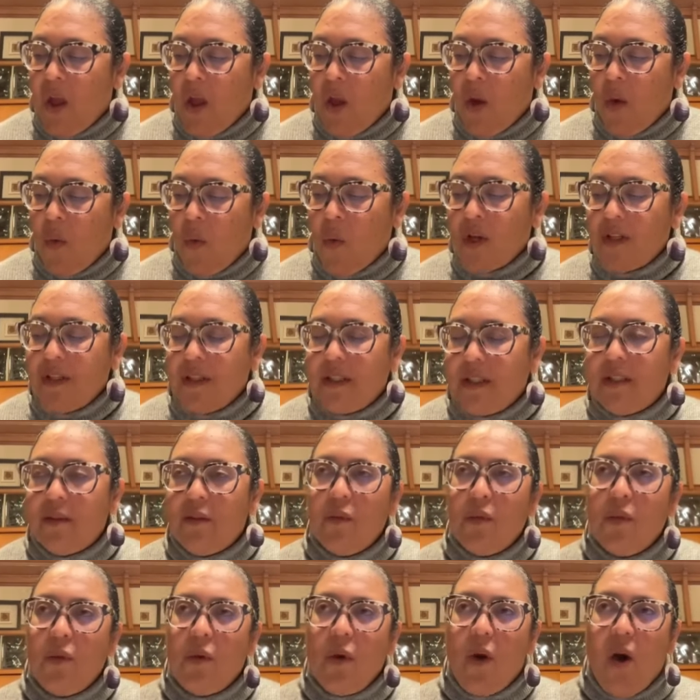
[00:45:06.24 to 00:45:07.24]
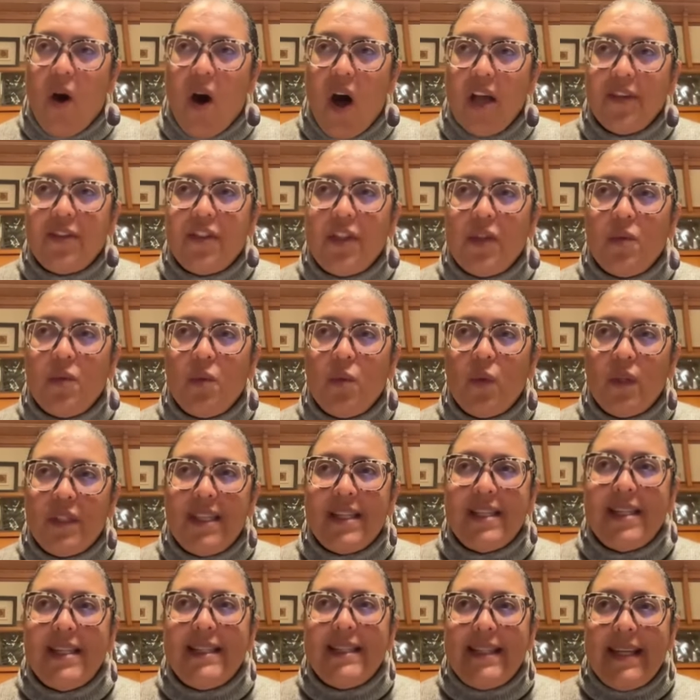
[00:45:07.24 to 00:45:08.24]
was
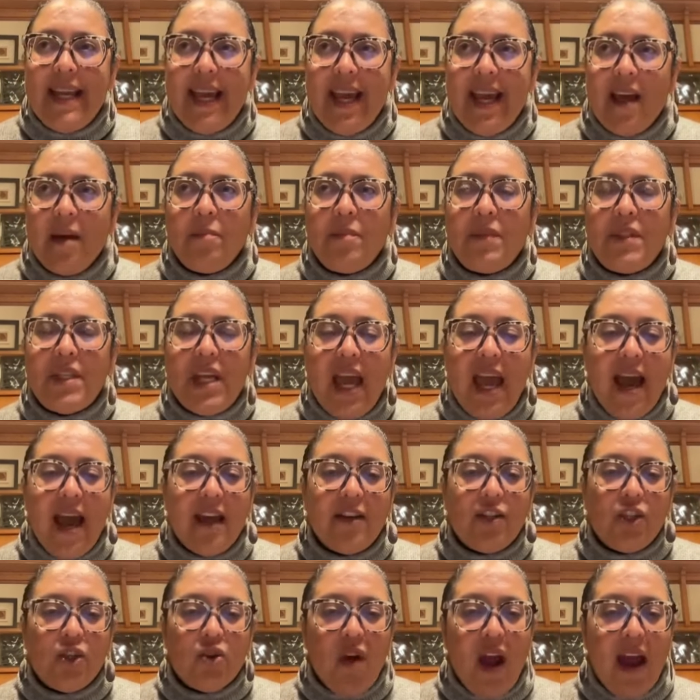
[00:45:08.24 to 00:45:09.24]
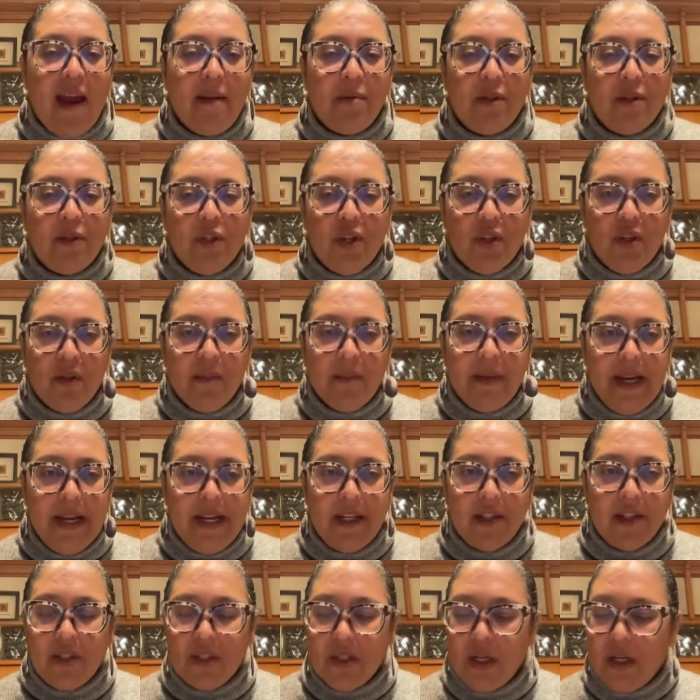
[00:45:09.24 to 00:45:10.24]
an attempt at tribal
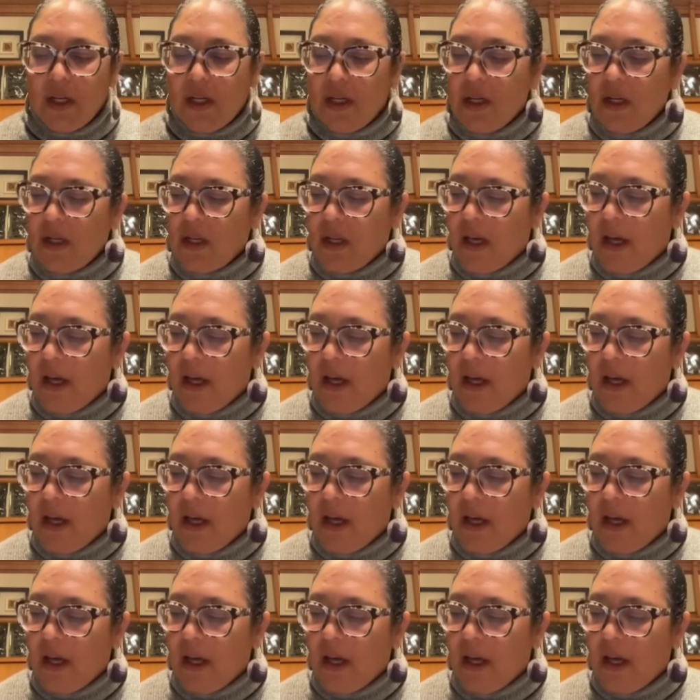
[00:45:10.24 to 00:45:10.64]
termination,